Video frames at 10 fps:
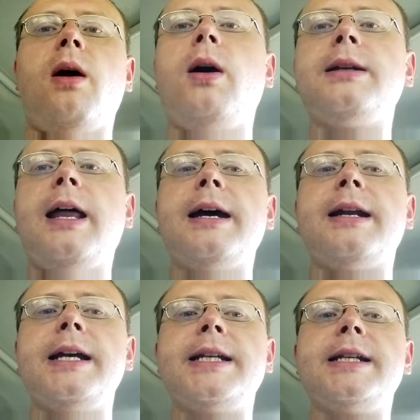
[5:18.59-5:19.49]
online
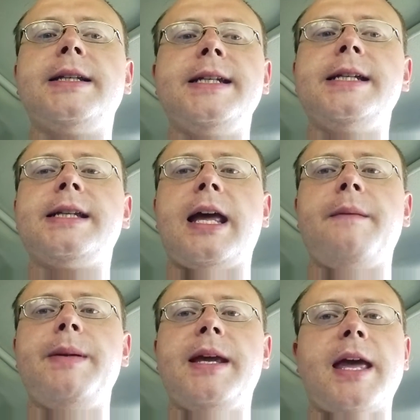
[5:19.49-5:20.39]
identities
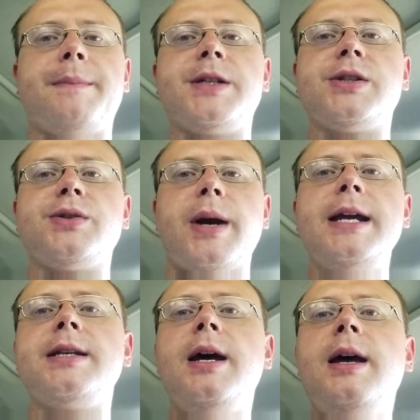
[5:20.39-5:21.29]
can be kept
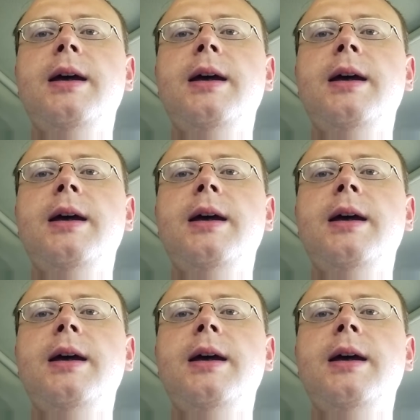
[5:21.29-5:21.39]
straight